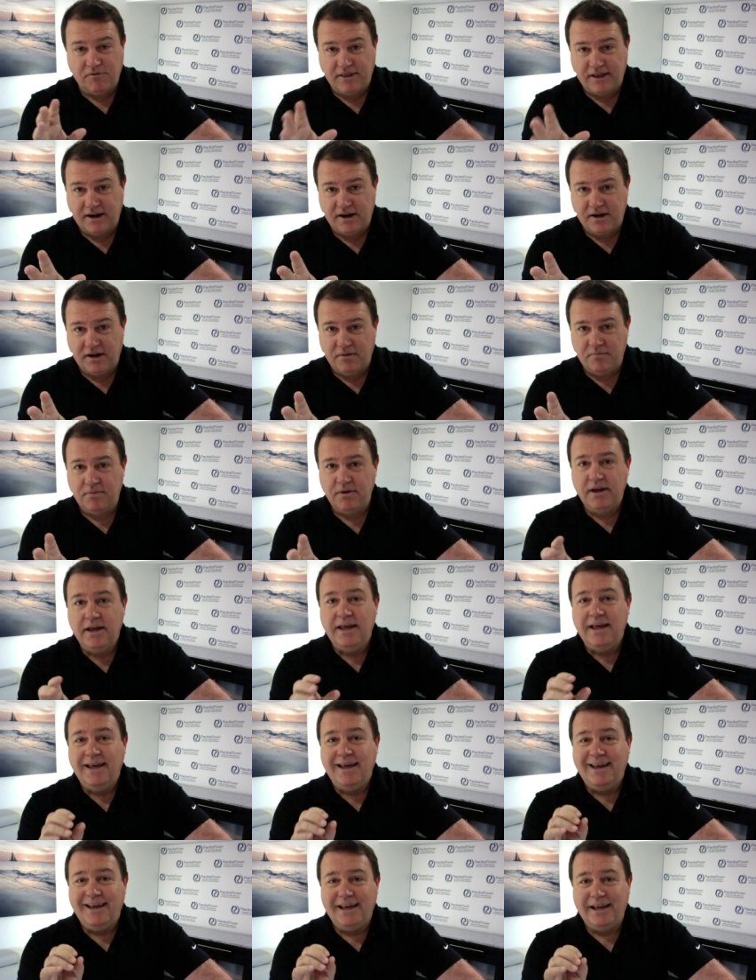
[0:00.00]
that hump
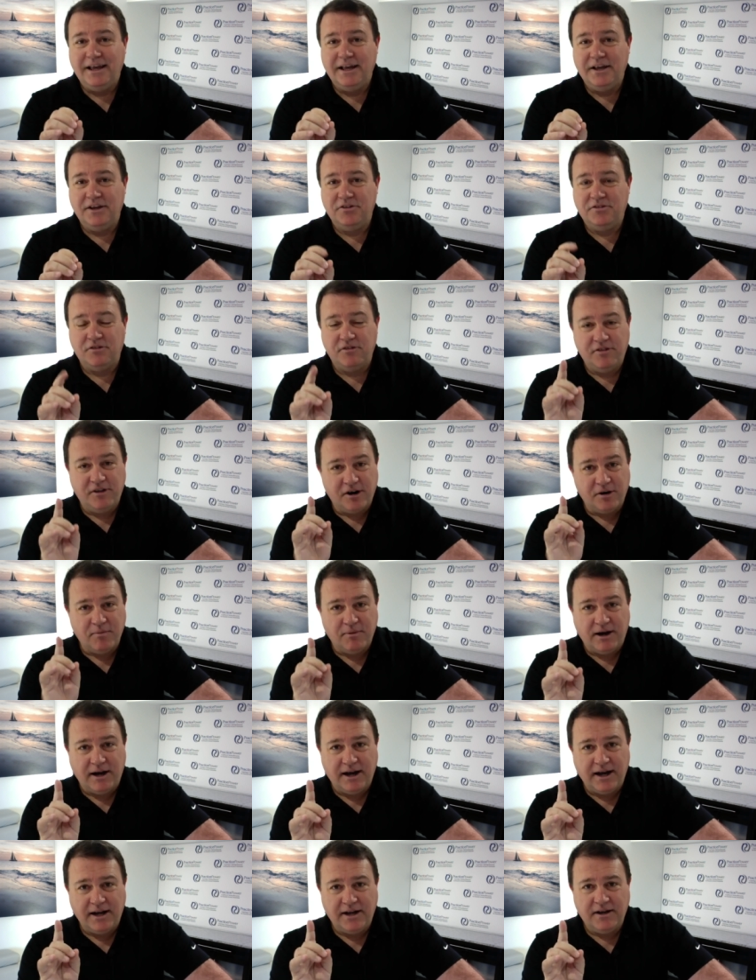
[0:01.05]
is their
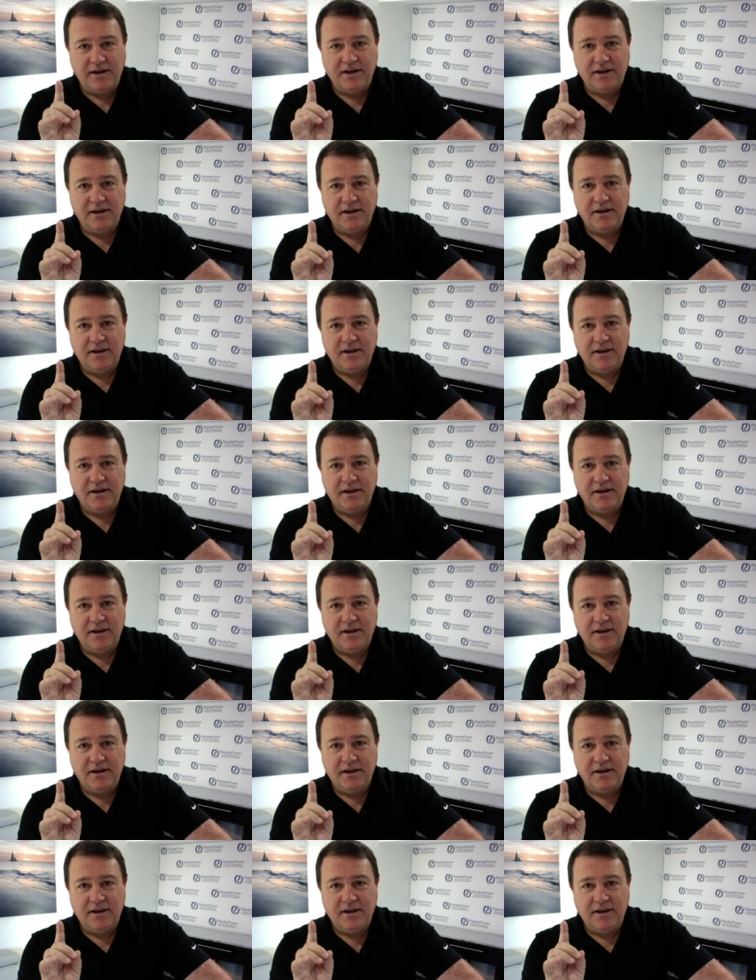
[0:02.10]
mind.